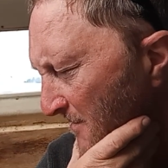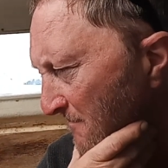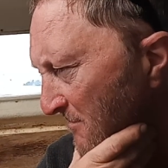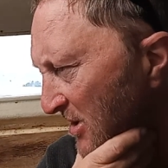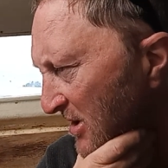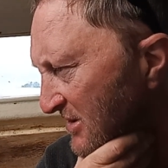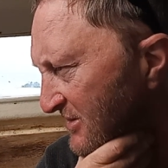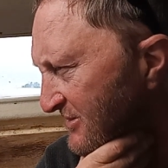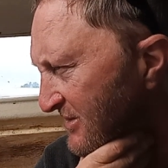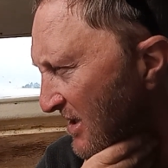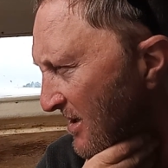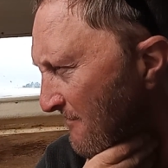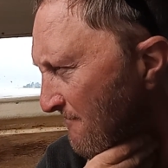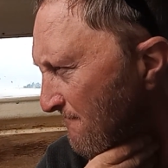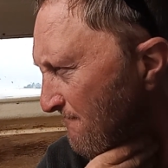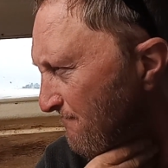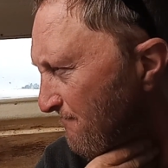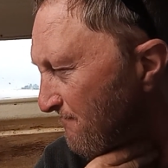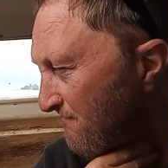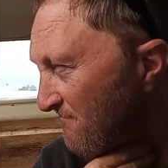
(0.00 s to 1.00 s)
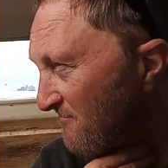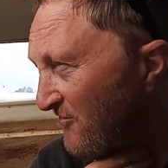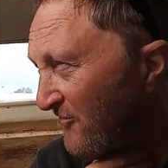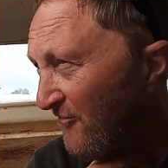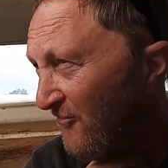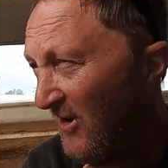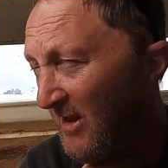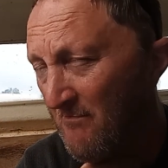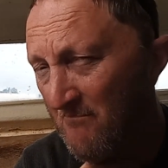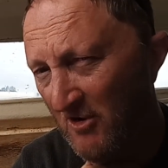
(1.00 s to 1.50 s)
But it's fun
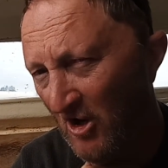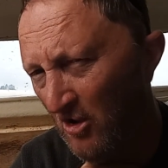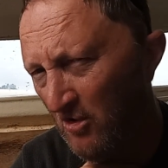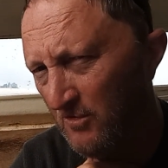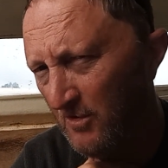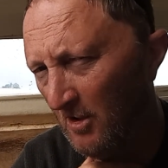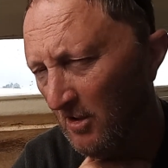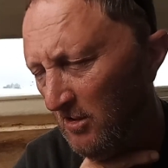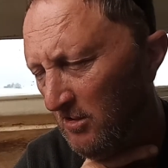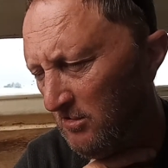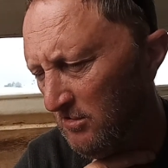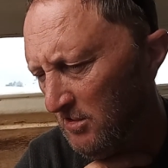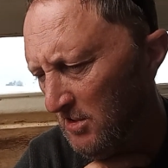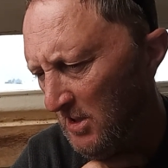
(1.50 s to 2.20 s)
boat though.